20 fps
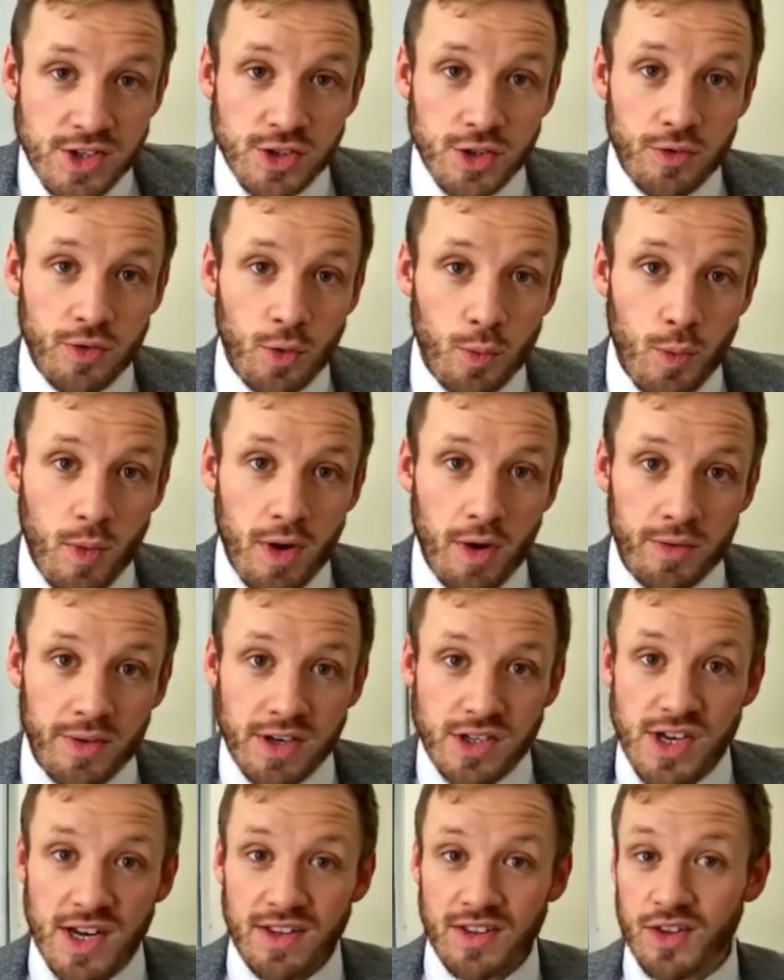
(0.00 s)
of the world. Now
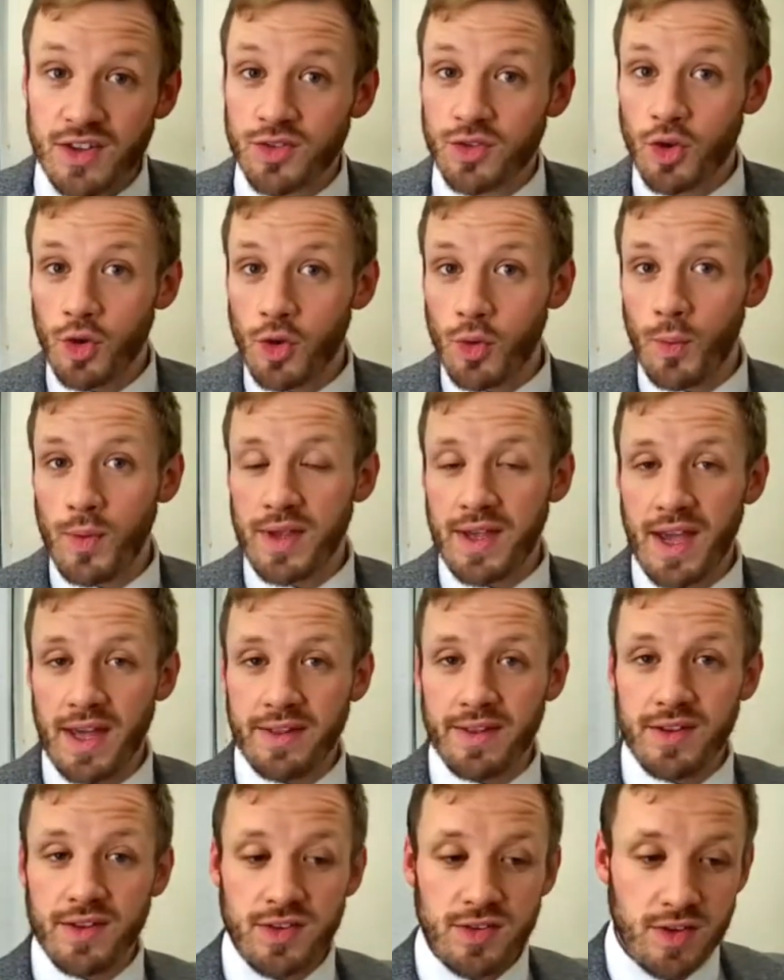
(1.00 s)
Genesis 2, we get
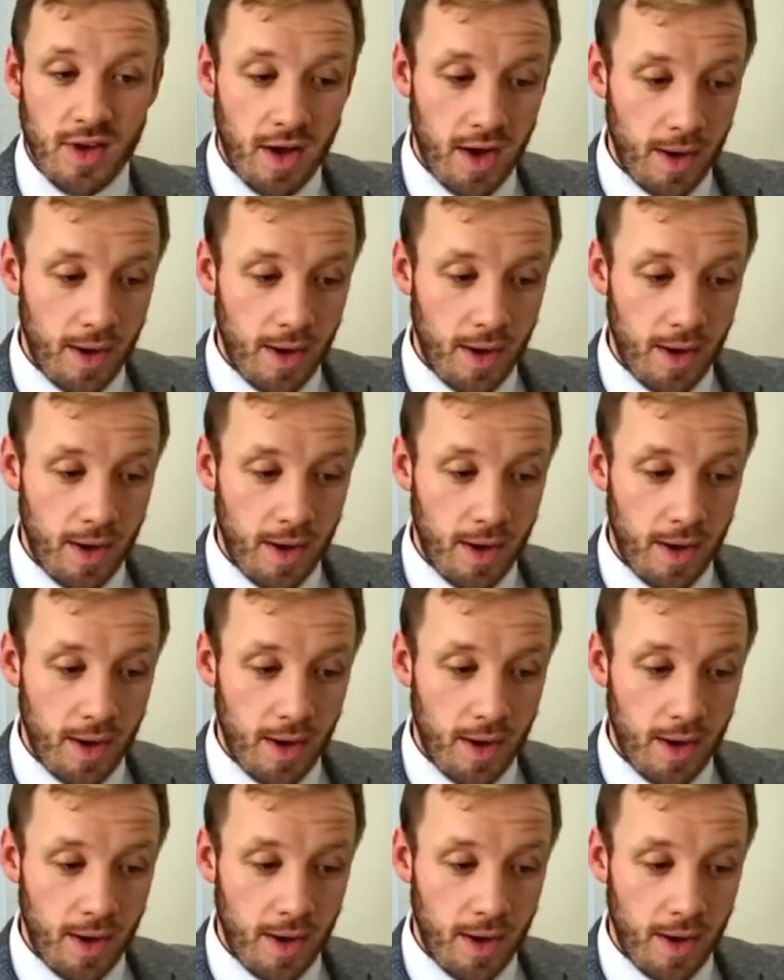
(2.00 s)
this